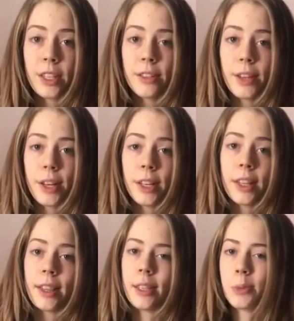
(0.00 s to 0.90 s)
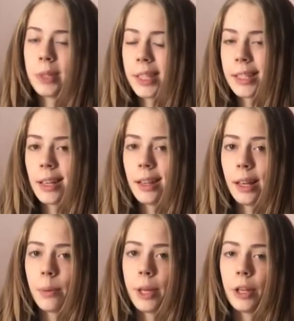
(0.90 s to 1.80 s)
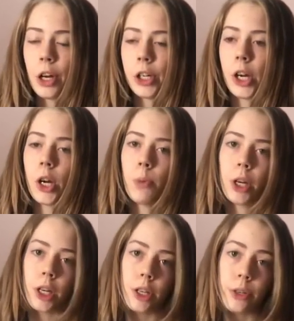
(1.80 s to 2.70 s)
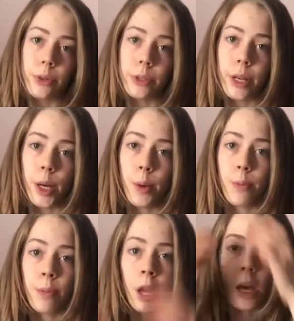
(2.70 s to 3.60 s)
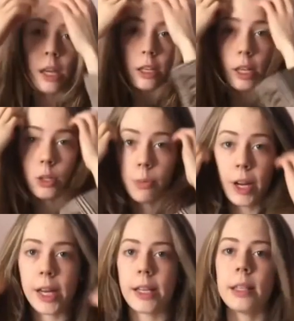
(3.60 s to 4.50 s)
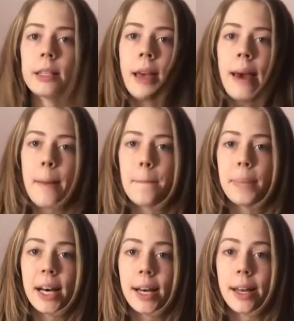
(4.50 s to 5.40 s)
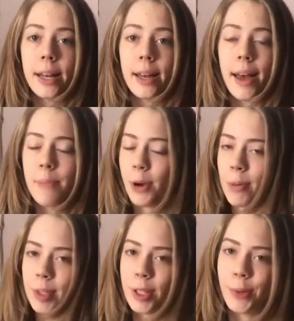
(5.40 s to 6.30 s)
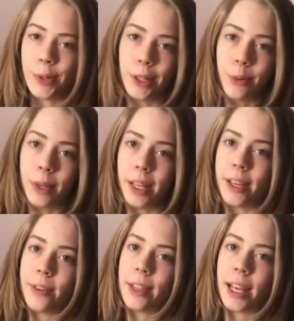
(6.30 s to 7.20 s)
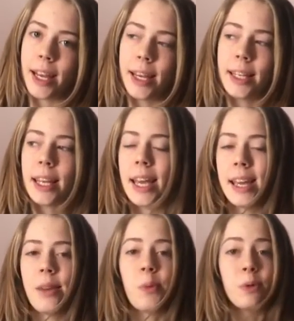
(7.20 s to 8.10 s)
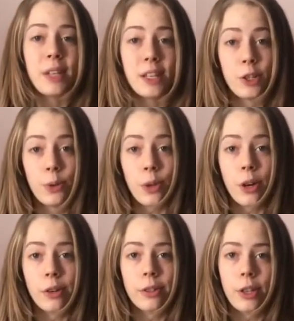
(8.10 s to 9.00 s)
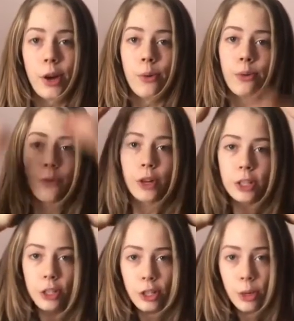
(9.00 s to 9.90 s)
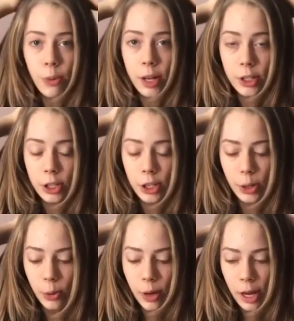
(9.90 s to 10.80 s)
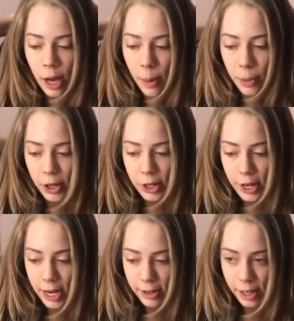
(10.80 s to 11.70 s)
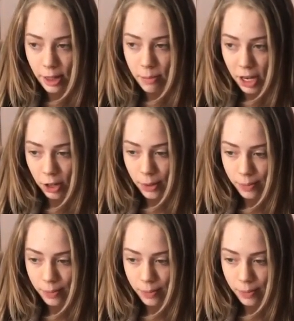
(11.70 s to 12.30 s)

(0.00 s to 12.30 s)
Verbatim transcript: look, this one takes a little bit longer. We're gonna do some Dutch braids, but I promise you it will look really cute in the end and it won't take too long. So first you want to part your hair down the middle